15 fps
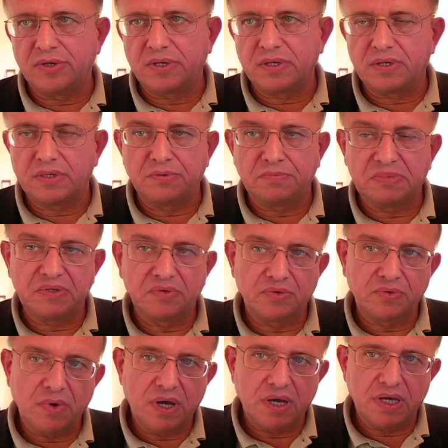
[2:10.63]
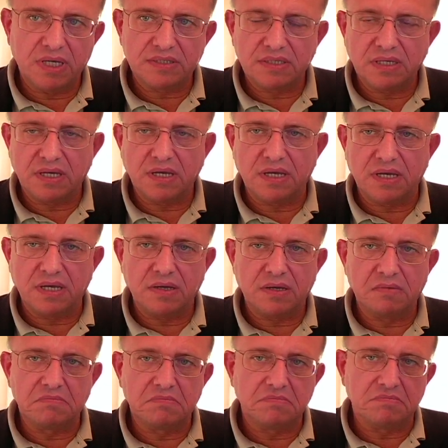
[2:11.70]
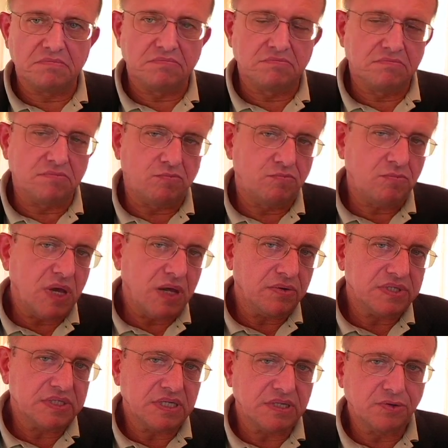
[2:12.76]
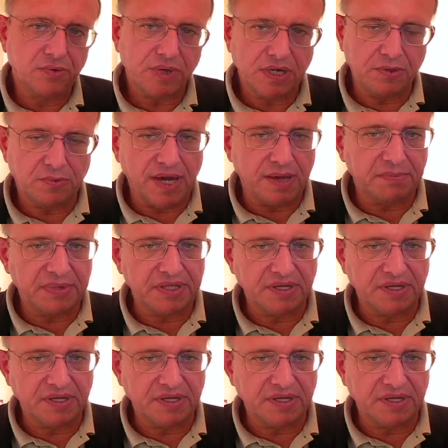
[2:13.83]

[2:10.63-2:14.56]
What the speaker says: the Pinot Noirs are, I would say in a way, ripe